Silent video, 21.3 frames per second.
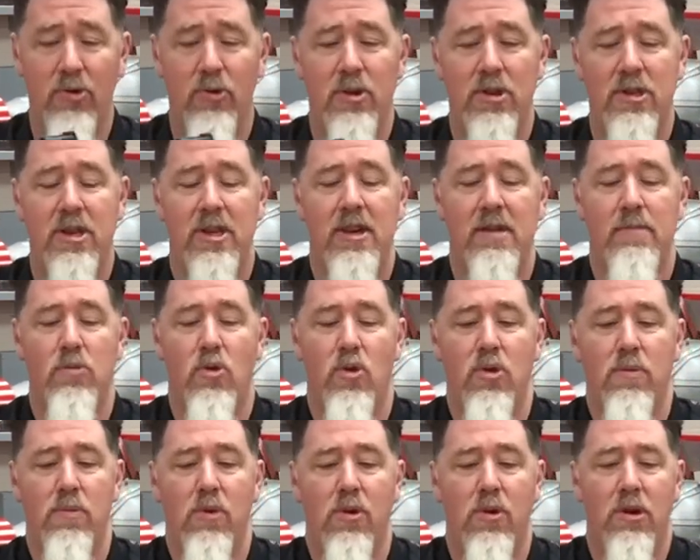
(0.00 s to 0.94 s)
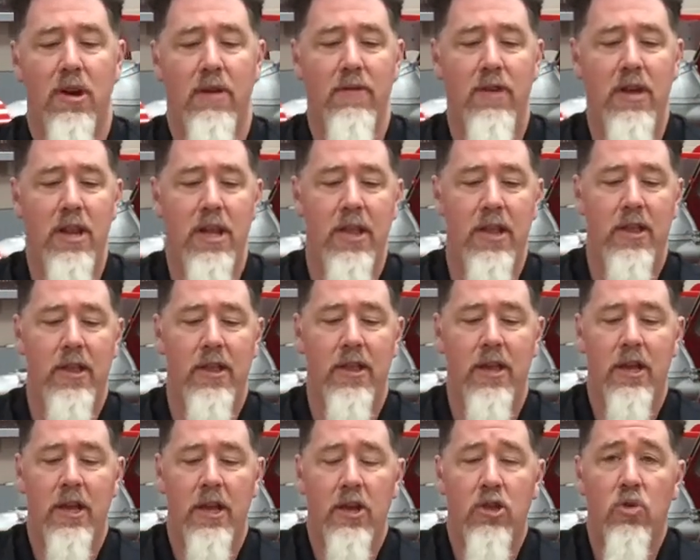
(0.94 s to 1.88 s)
We're seeing more and more of it. And
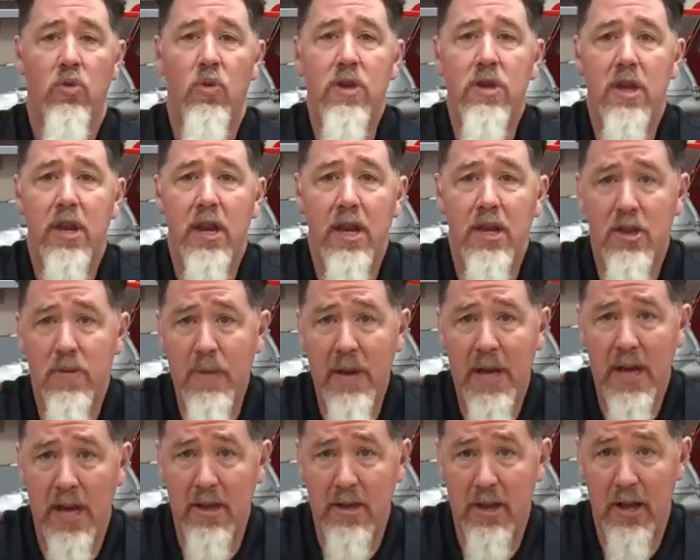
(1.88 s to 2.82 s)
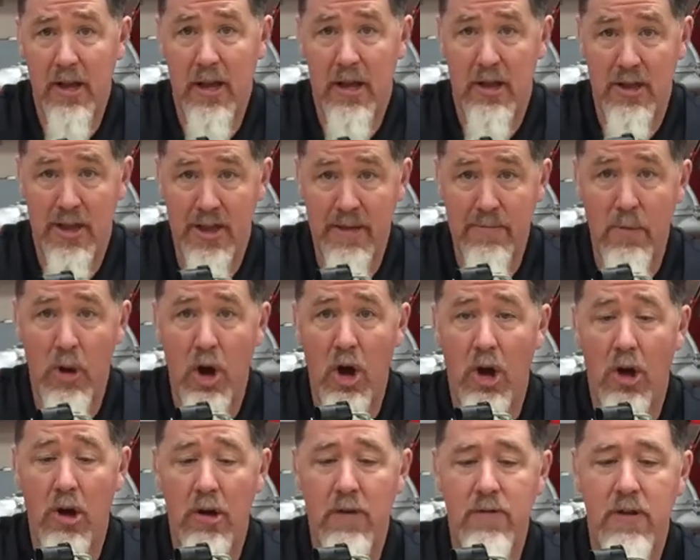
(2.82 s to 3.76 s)
the reason is because it's
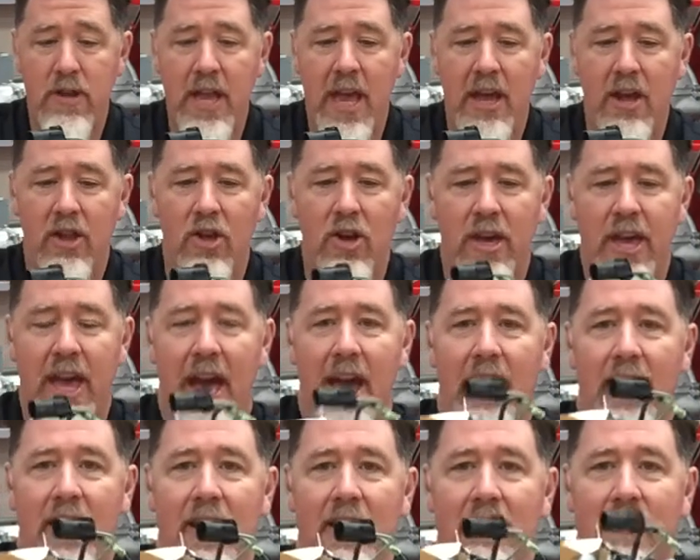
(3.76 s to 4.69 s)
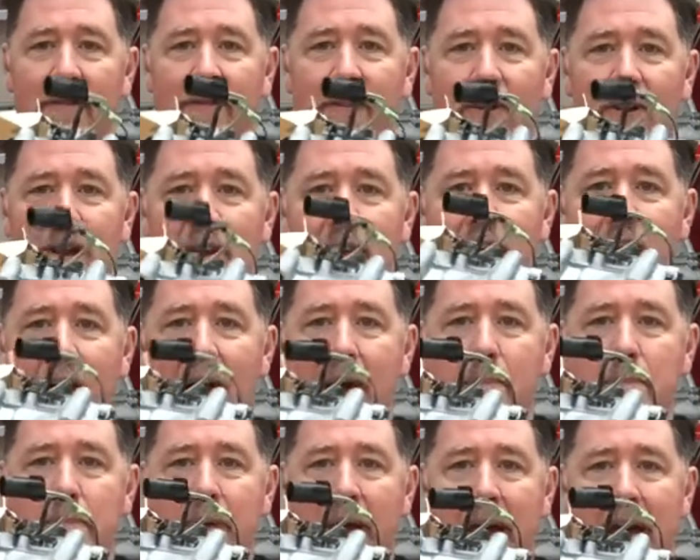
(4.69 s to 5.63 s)
small. If you take a look at it, it's a very
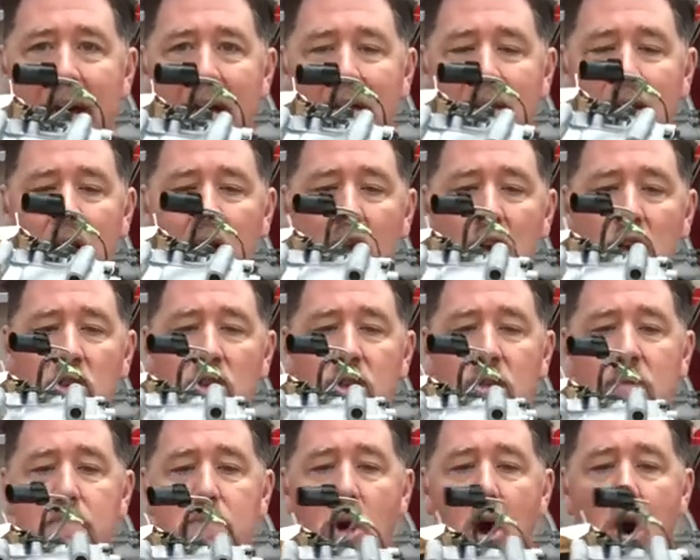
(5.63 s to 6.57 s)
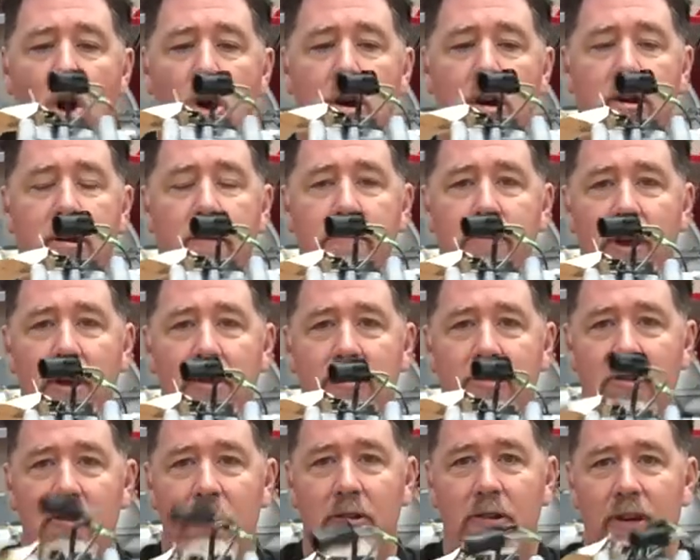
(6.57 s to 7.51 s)
compact, small
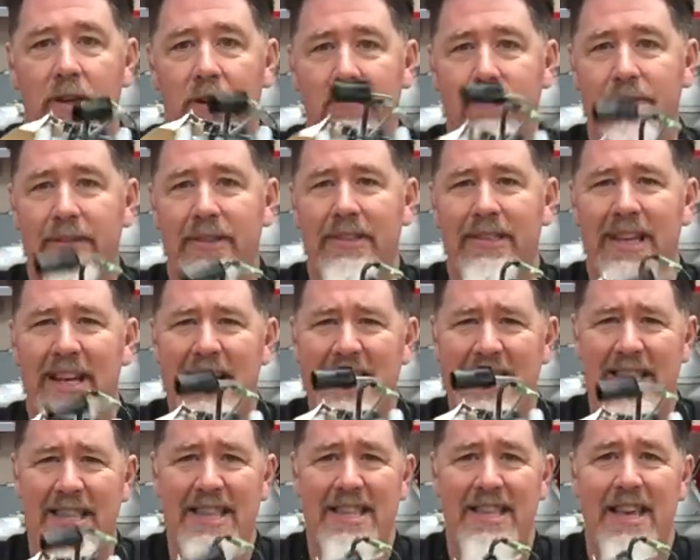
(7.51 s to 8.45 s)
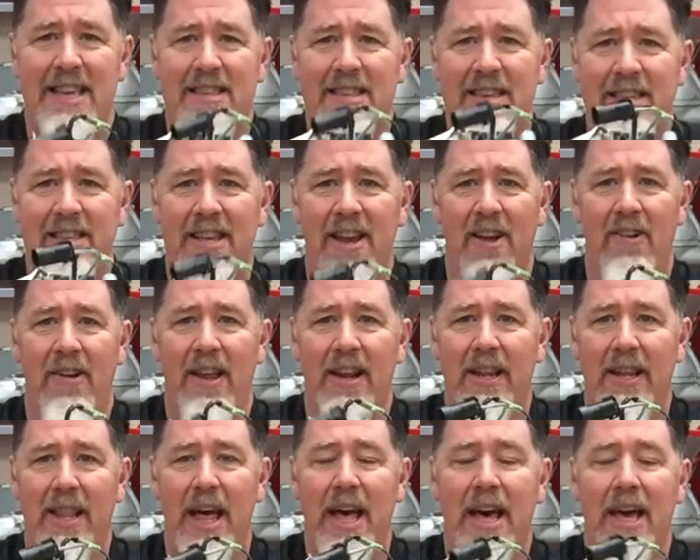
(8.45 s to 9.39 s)
compressor, not necessarily
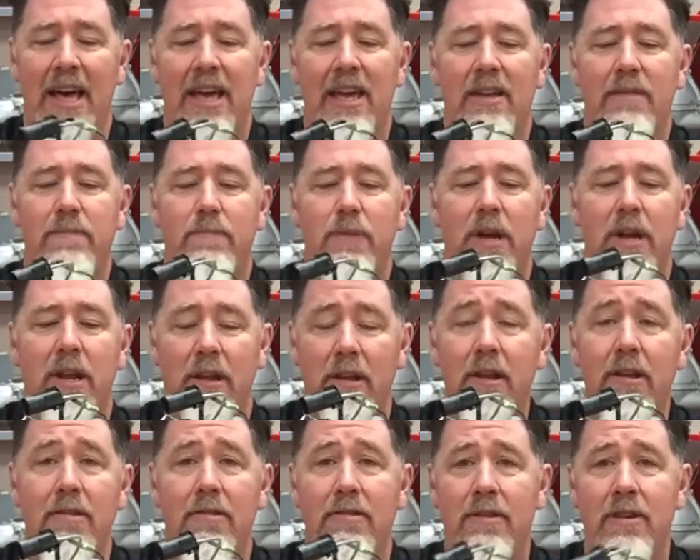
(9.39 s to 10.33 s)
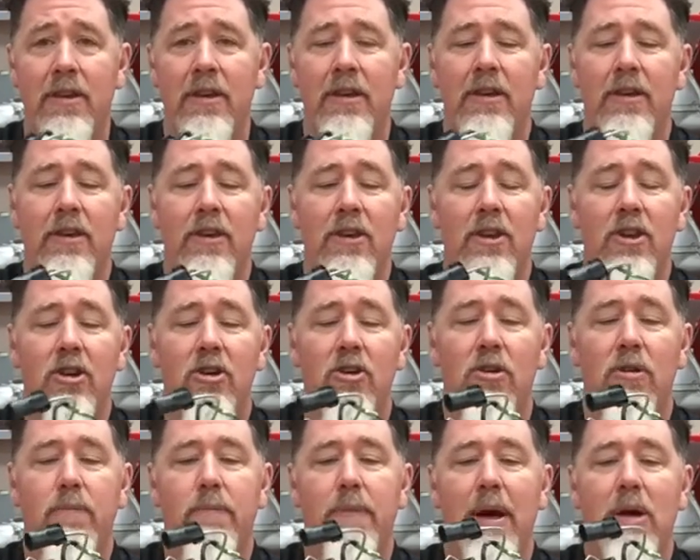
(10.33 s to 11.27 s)
light, but it is, you
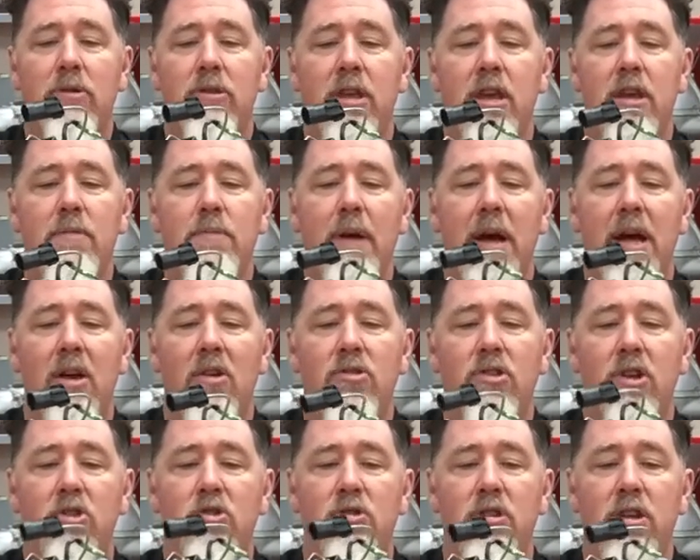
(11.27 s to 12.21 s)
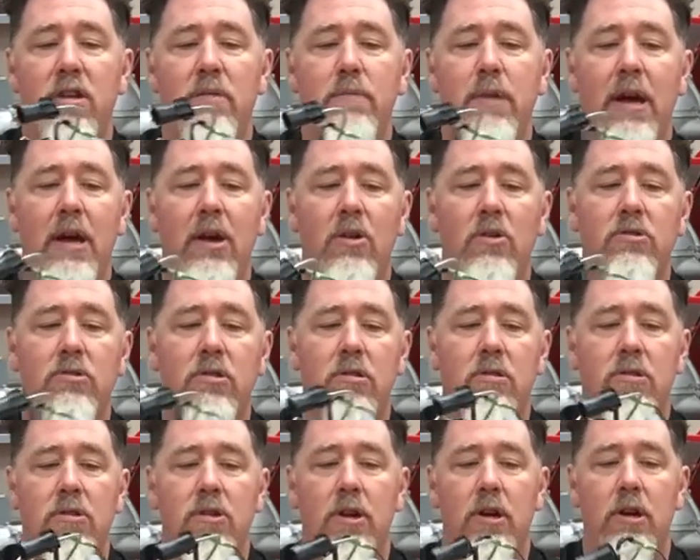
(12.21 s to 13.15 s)
know, about 10 pounds, under 10 pounds.
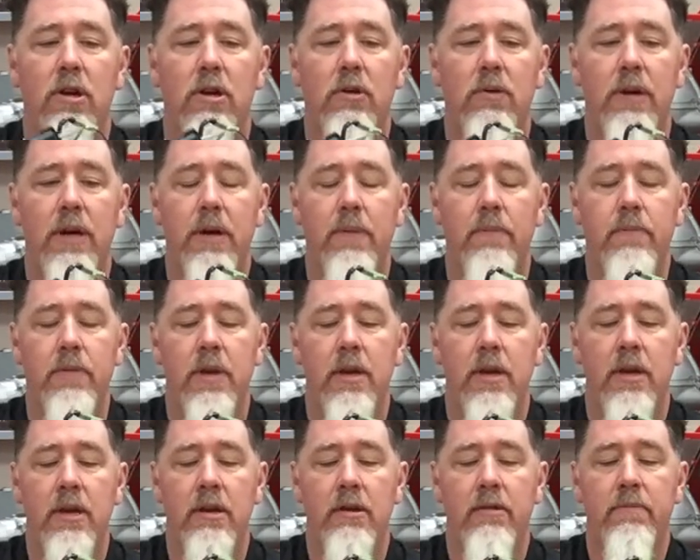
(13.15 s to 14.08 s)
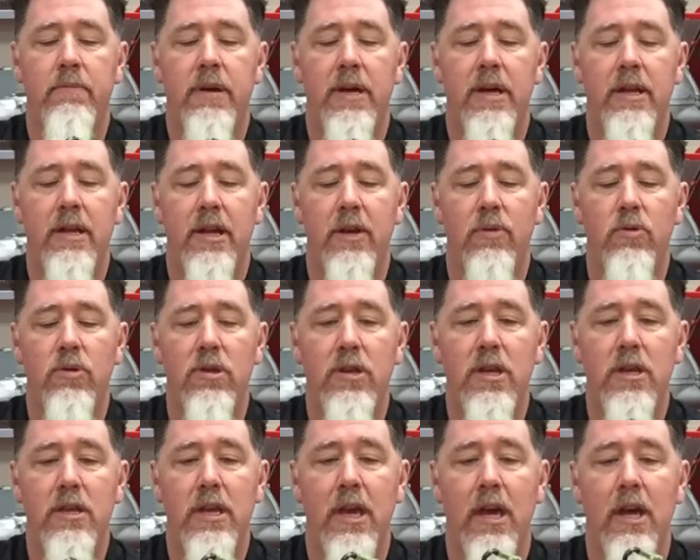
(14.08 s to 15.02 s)
And so, we're
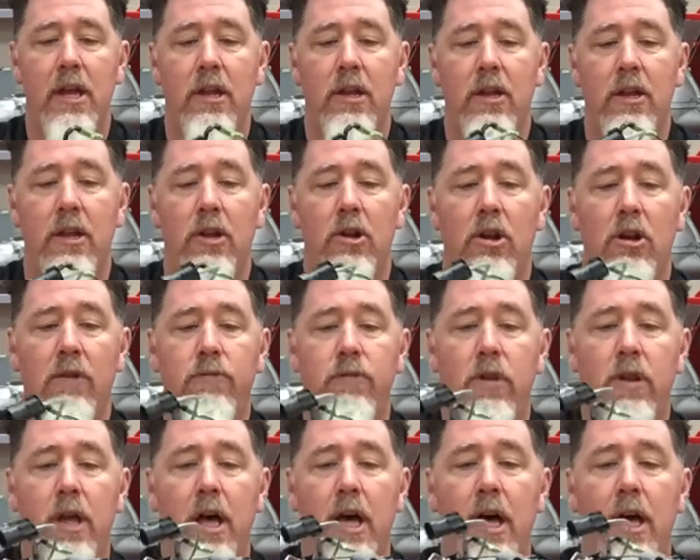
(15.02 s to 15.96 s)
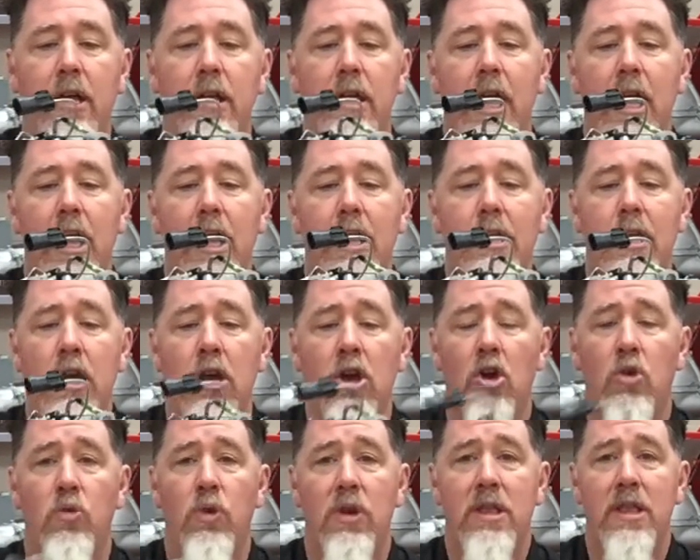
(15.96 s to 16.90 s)
seeing that an awful lot. And
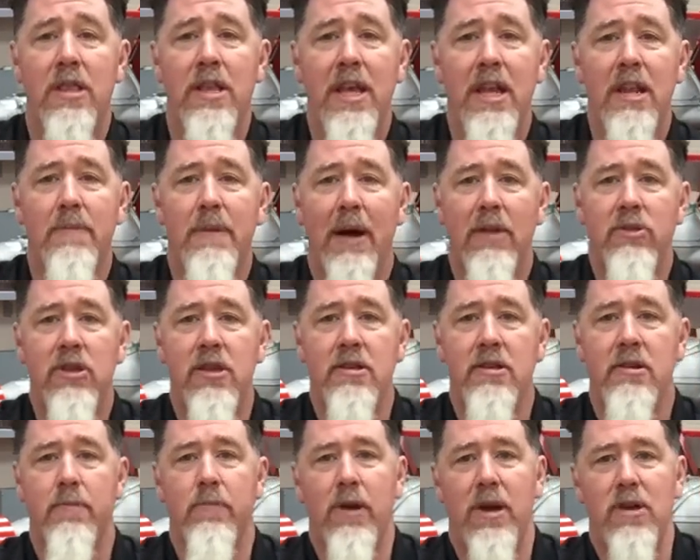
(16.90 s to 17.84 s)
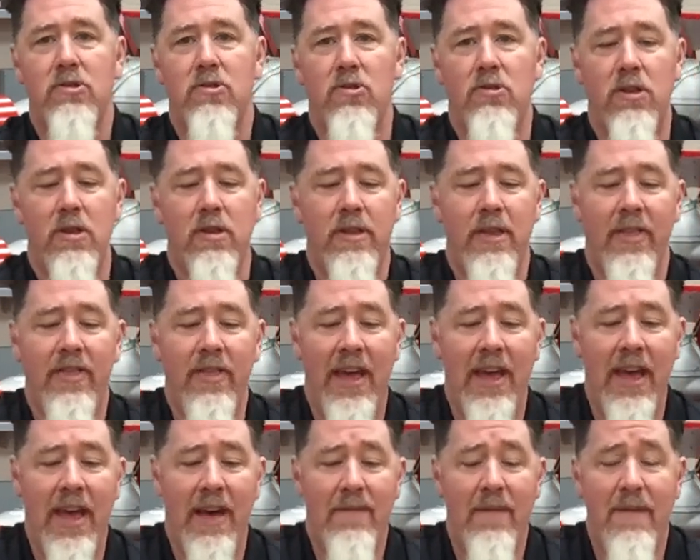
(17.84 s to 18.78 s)
what's neat about these compressors is that
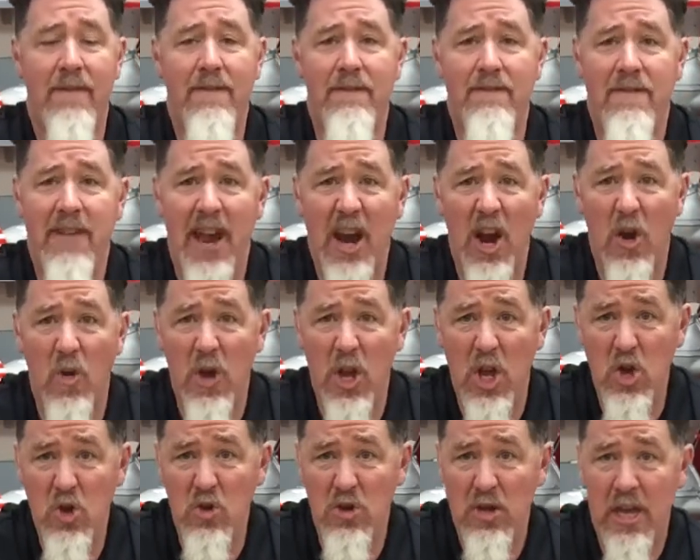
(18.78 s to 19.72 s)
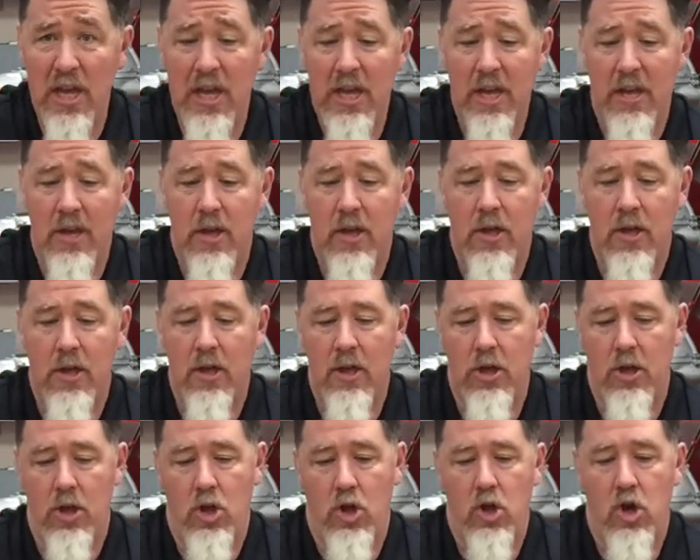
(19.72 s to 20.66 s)
they have a very unique
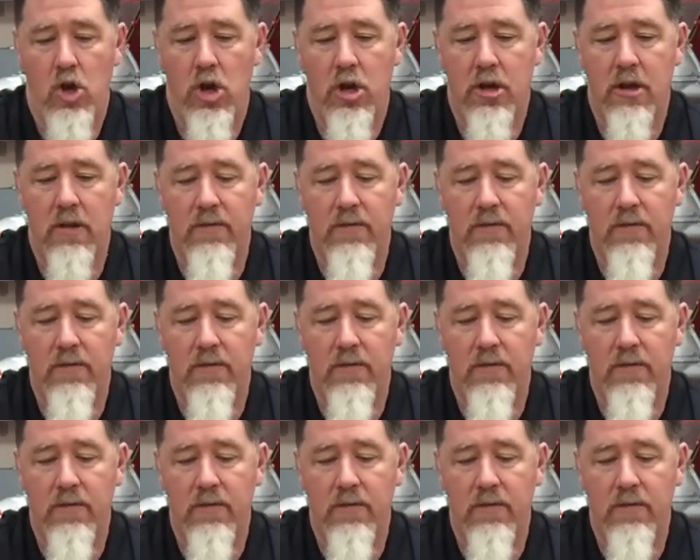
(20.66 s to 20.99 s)
look.